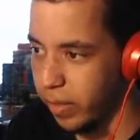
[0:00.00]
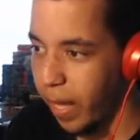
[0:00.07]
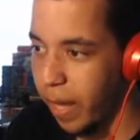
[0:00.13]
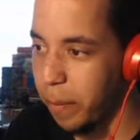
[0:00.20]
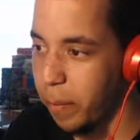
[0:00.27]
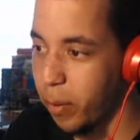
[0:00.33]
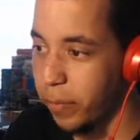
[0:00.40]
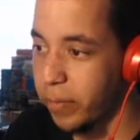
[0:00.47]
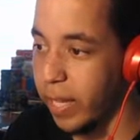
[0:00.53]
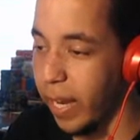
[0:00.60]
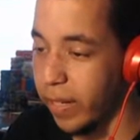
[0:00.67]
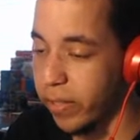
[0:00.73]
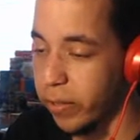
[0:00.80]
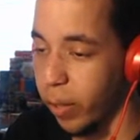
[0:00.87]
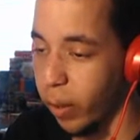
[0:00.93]
That move
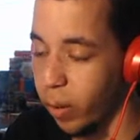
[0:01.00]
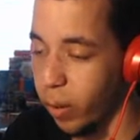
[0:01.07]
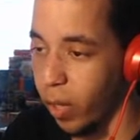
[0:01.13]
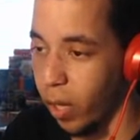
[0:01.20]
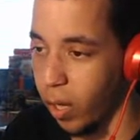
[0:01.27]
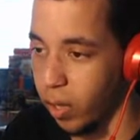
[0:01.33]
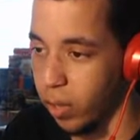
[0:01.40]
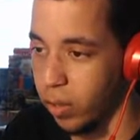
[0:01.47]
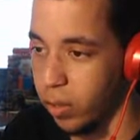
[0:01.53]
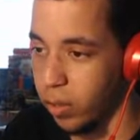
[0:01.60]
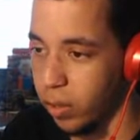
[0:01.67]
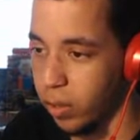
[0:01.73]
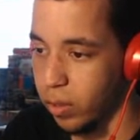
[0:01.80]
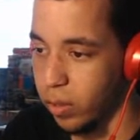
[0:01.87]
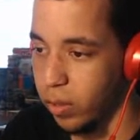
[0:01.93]
takes so long.
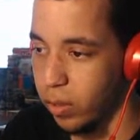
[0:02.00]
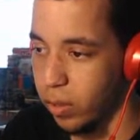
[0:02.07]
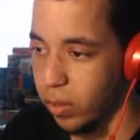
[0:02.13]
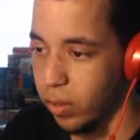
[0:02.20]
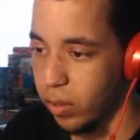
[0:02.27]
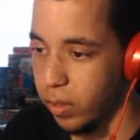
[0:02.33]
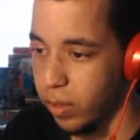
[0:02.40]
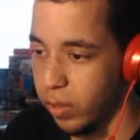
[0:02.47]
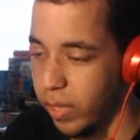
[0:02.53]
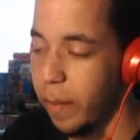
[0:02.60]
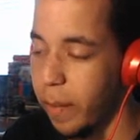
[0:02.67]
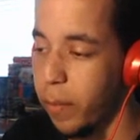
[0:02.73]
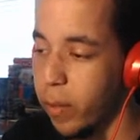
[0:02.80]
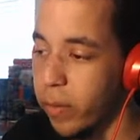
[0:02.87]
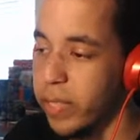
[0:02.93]

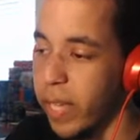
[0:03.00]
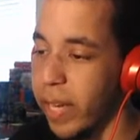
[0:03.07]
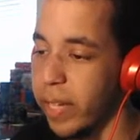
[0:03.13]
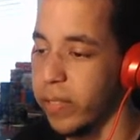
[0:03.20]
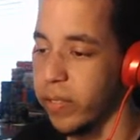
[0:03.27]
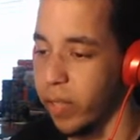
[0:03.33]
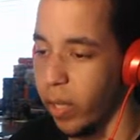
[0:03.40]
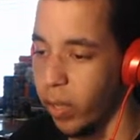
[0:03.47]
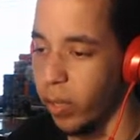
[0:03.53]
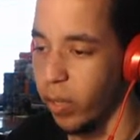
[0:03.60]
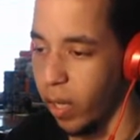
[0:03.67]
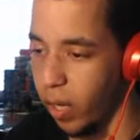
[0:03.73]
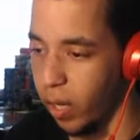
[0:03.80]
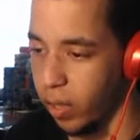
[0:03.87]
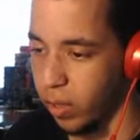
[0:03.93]
That move takes so
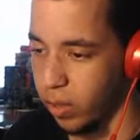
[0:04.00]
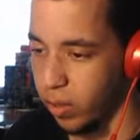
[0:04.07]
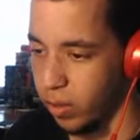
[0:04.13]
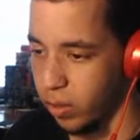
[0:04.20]
long.